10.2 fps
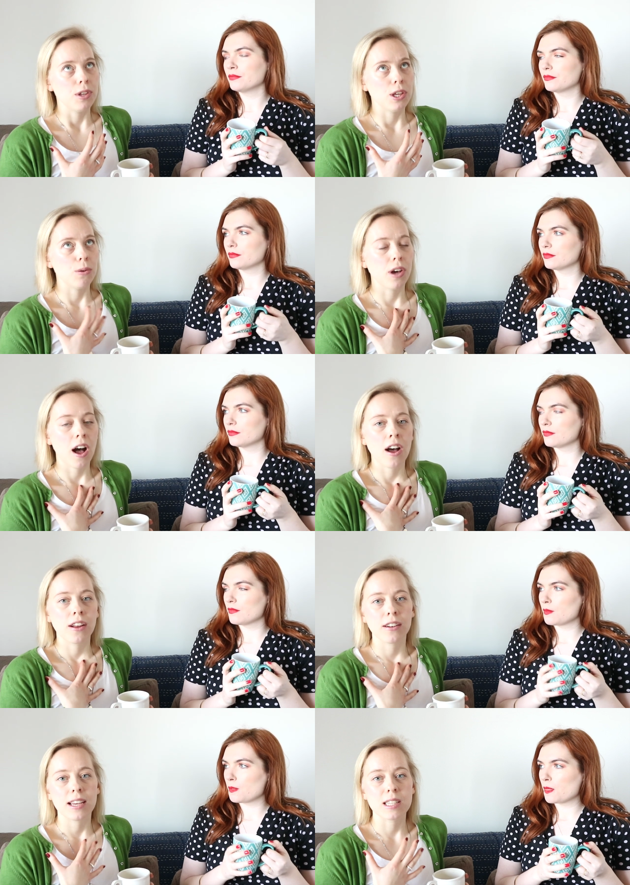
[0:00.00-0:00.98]
Speaker 1: you
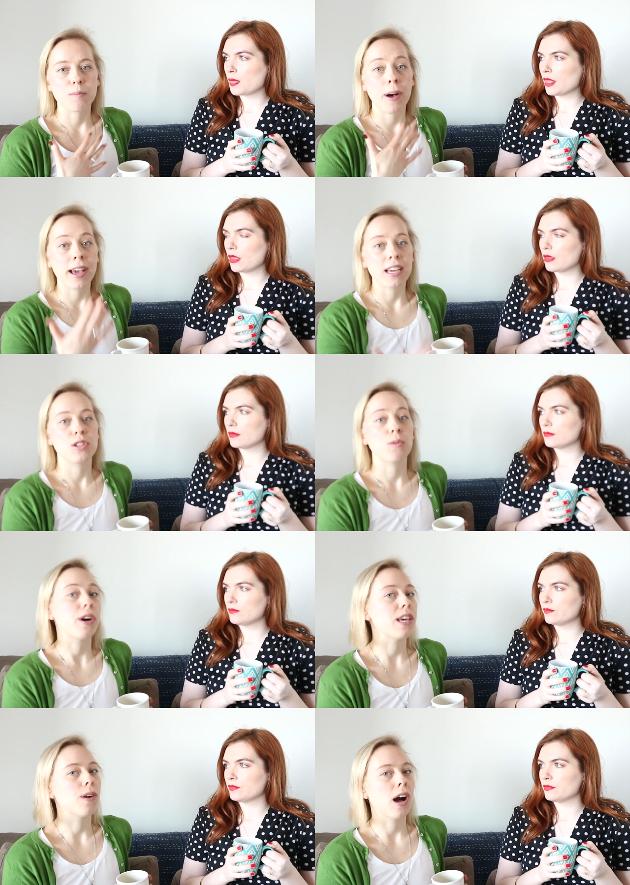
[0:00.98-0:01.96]
can't aspire to
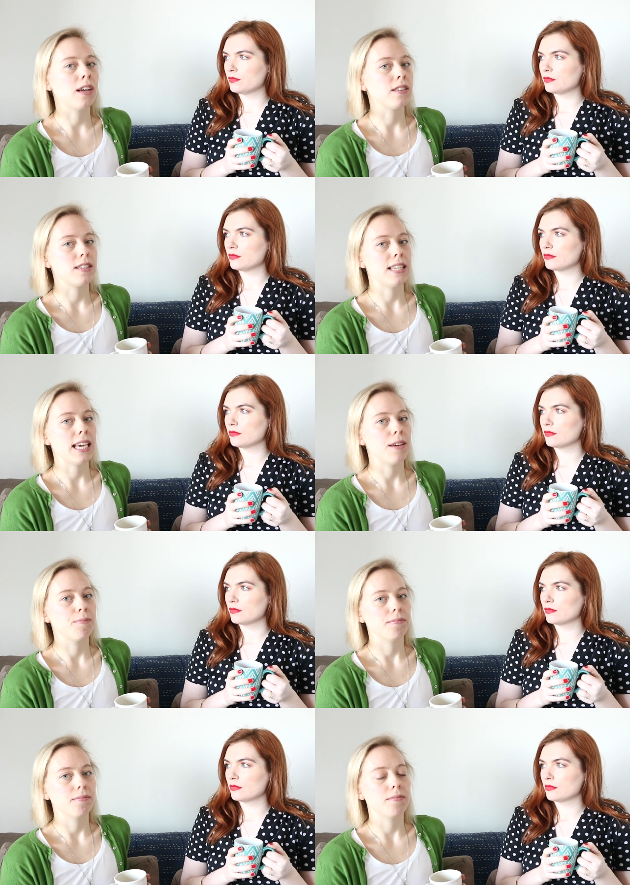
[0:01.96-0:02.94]
what you can't see.
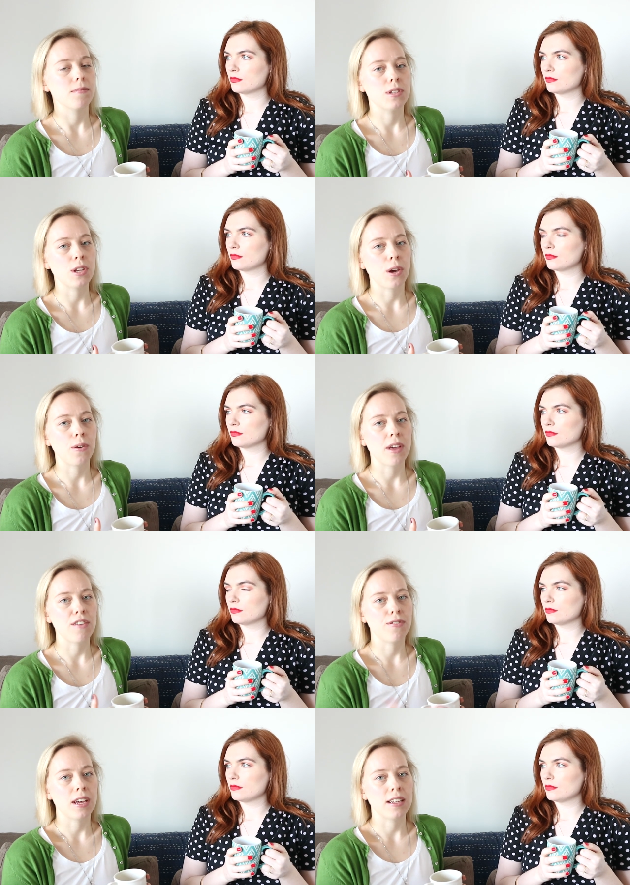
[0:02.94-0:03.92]
So
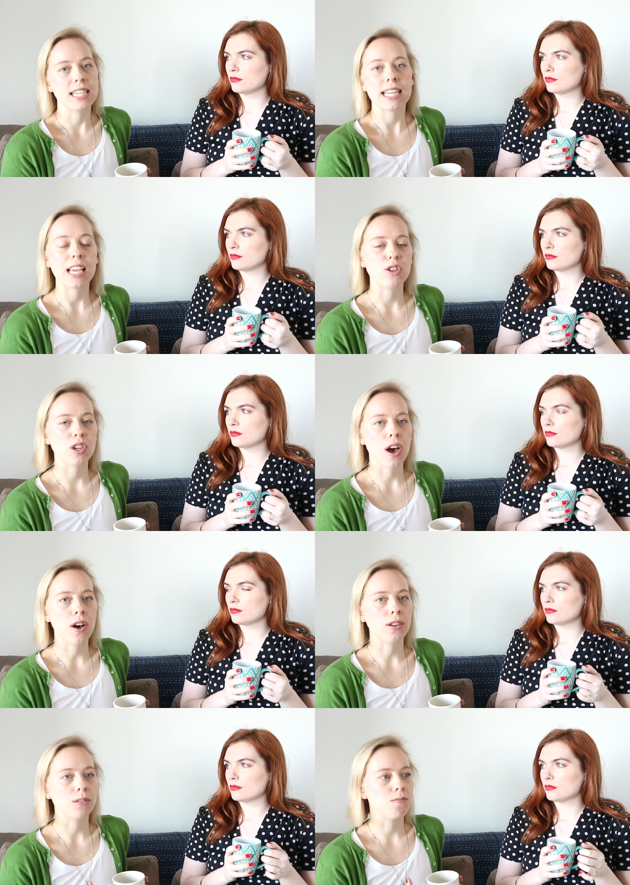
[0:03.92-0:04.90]
if a teenage
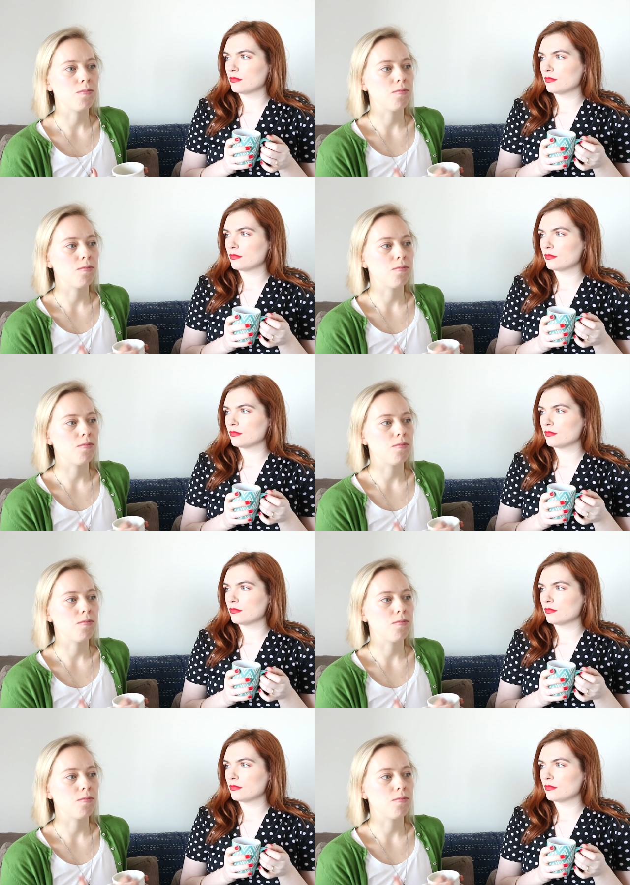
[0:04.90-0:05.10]
girl,